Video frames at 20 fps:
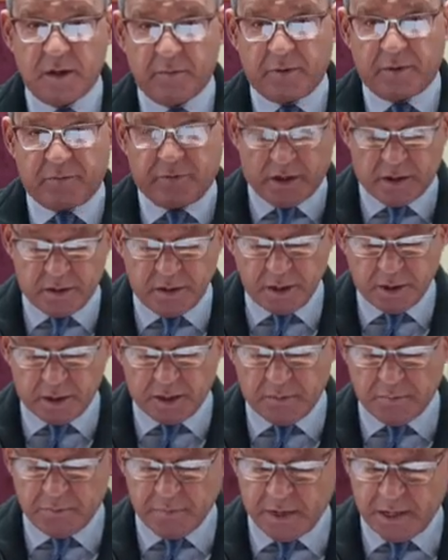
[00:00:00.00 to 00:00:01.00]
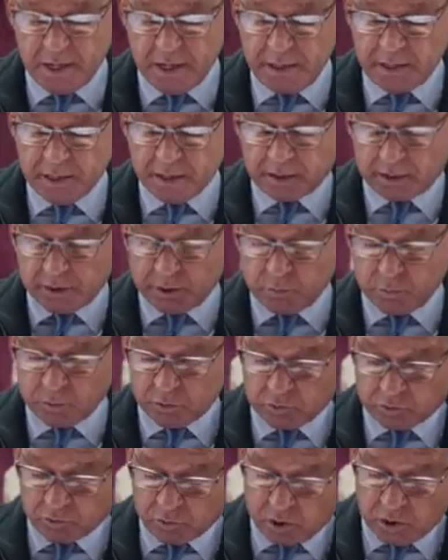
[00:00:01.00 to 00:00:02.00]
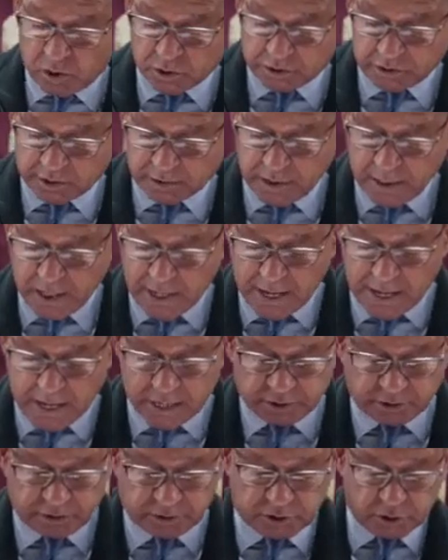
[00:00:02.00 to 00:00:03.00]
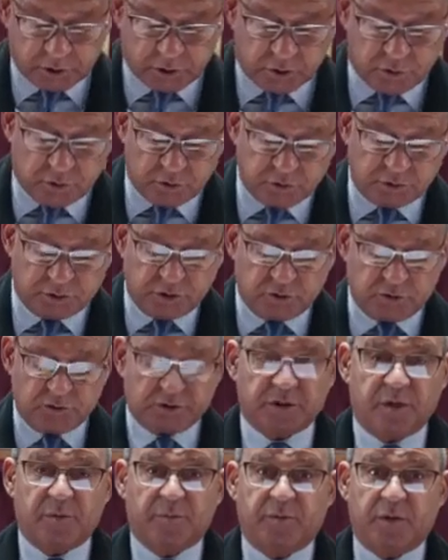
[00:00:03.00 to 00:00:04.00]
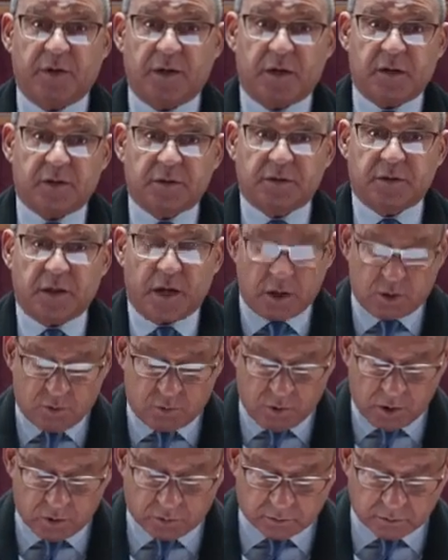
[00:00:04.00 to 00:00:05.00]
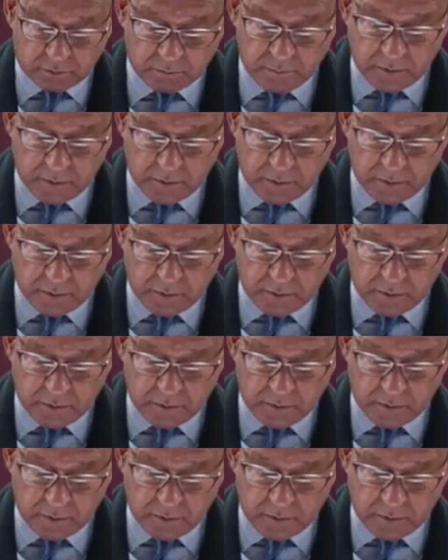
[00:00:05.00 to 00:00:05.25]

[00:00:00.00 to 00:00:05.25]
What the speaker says: but then immediately withdraws it as he segues into something else. I quote,